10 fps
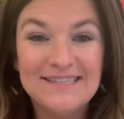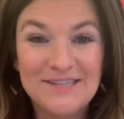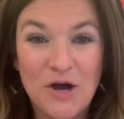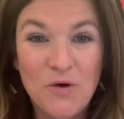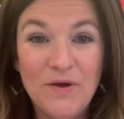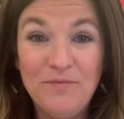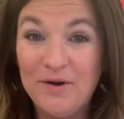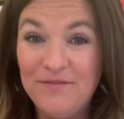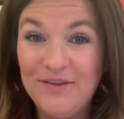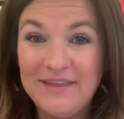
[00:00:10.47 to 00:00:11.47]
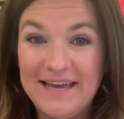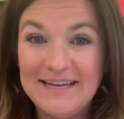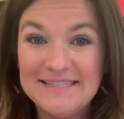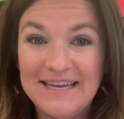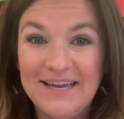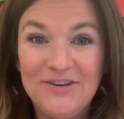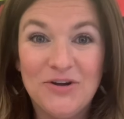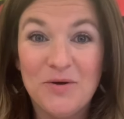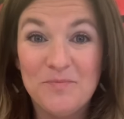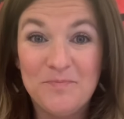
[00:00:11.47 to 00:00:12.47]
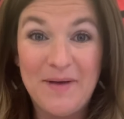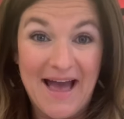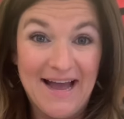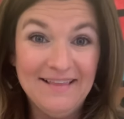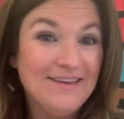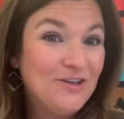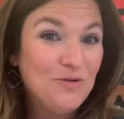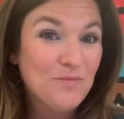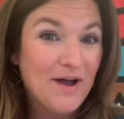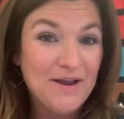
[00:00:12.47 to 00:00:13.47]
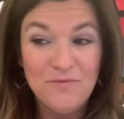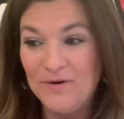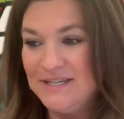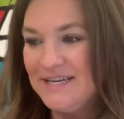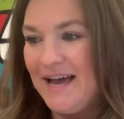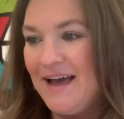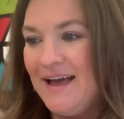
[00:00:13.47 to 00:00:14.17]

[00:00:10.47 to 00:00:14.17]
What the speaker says: So we put a few things in your bag that you might want to